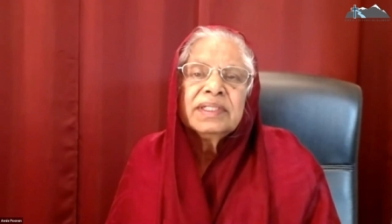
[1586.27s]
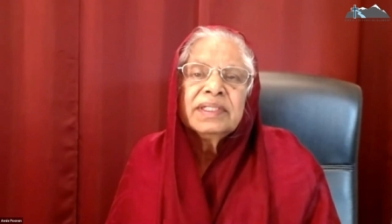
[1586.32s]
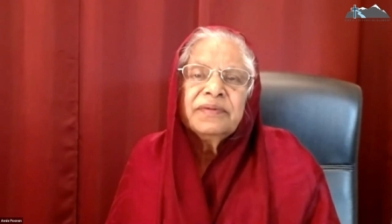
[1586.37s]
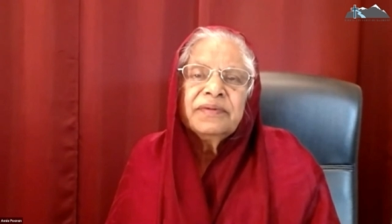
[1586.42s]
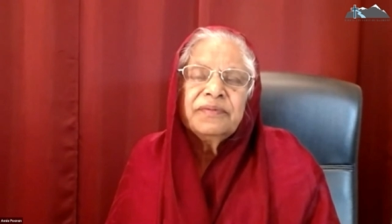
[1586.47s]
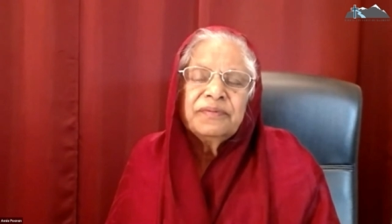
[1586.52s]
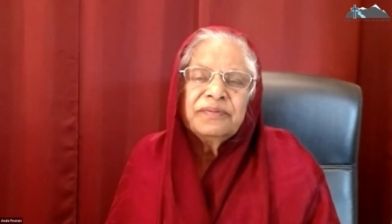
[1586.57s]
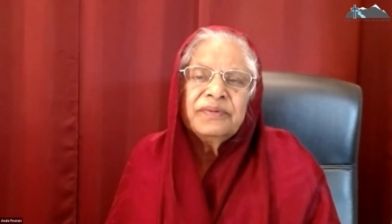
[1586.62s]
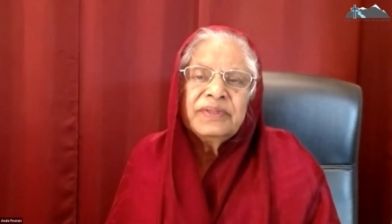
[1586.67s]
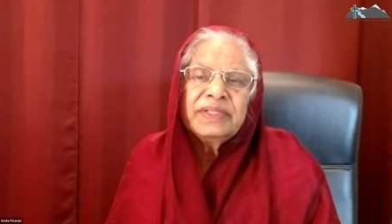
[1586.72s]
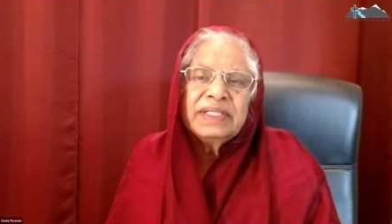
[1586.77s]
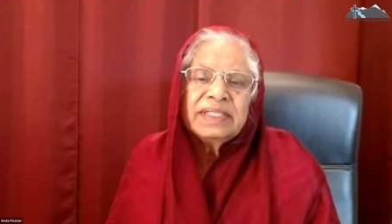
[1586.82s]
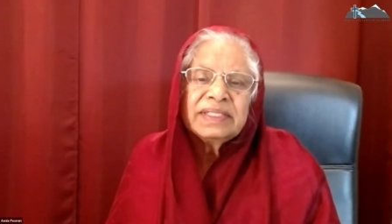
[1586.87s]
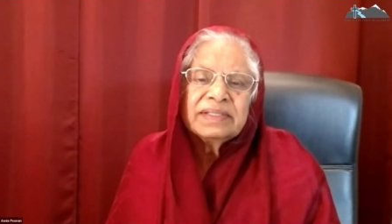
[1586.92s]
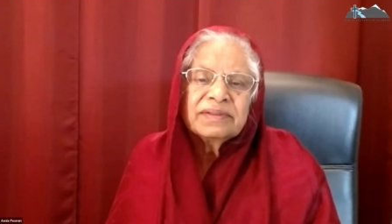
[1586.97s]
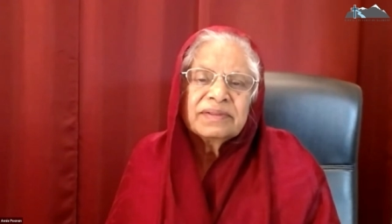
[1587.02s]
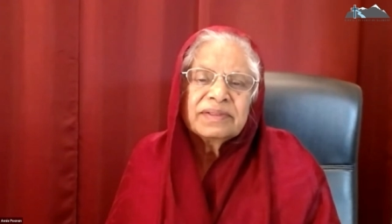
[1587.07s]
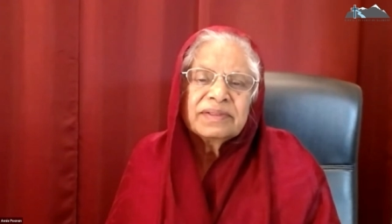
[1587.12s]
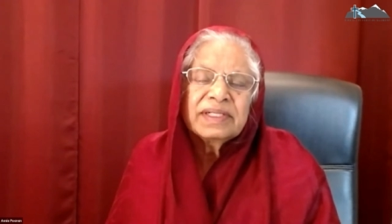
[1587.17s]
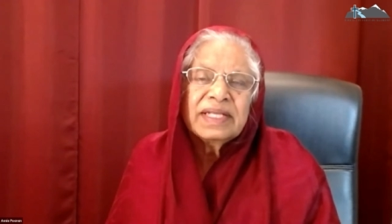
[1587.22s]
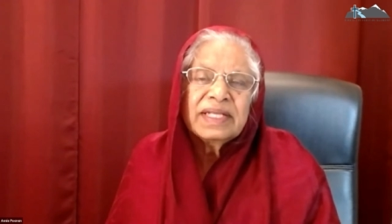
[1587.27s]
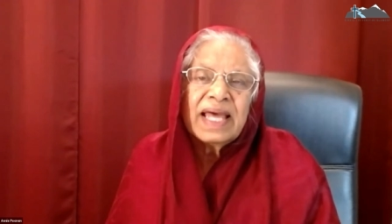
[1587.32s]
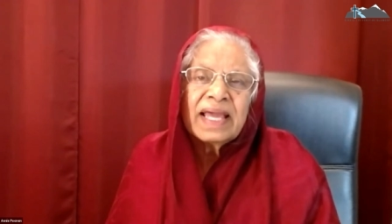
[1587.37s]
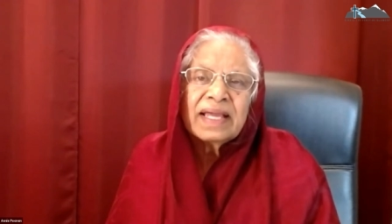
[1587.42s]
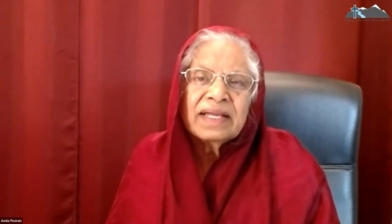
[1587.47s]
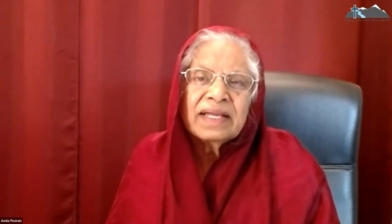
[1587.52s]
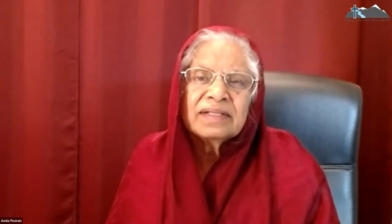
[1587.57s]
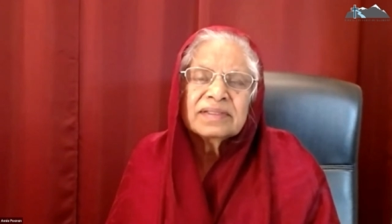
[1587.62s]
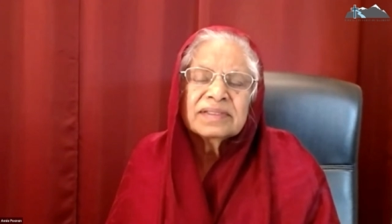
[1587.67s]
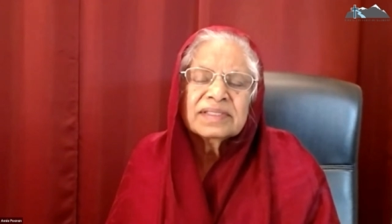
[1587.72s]
If we
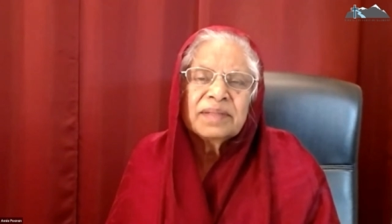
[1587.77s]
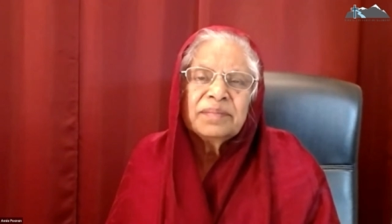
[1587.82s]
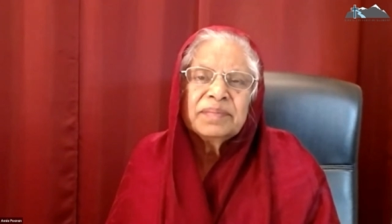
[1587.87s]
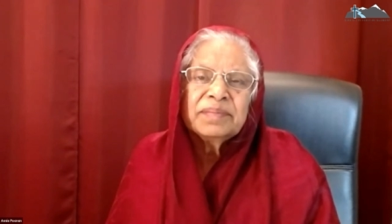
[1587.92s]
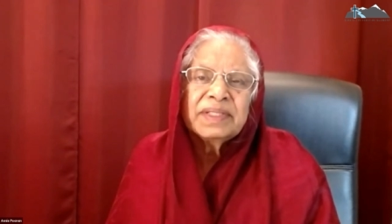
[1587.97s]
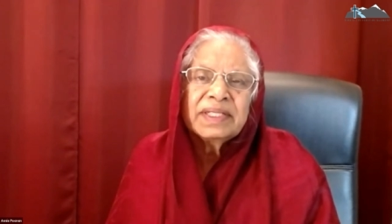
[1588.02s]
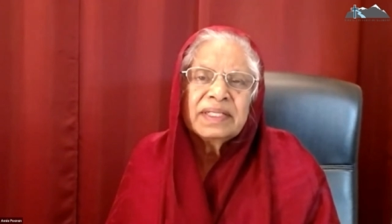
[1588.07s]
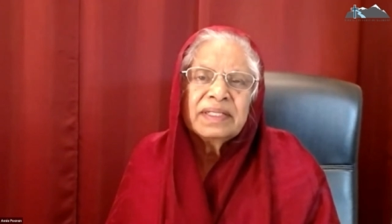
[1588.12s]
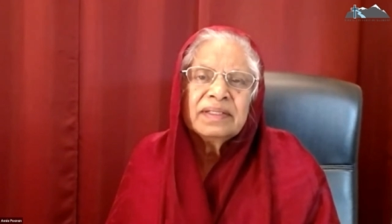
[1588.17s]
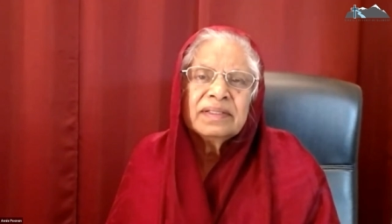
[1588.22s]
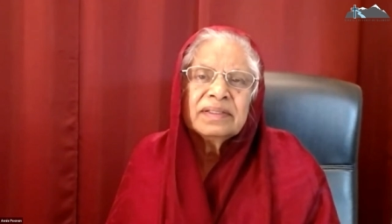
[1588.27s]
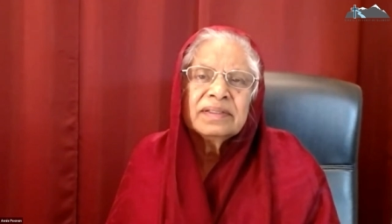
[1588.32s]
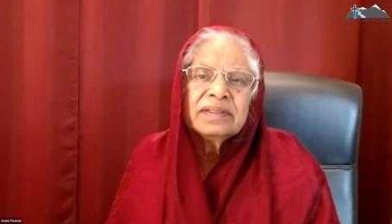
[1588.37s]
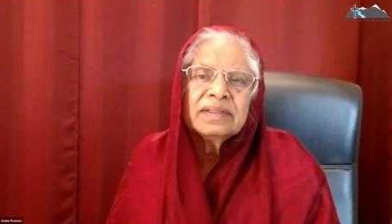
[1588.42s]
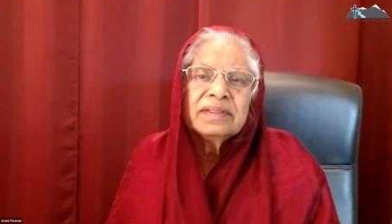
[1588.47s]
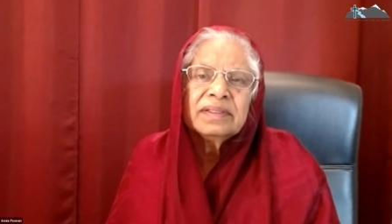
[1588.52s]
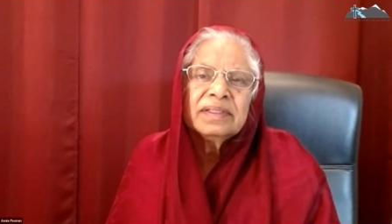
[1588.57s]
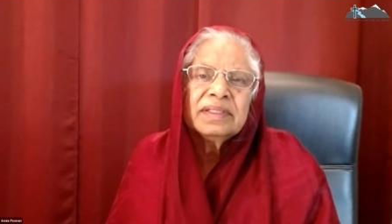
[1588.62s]
lack something,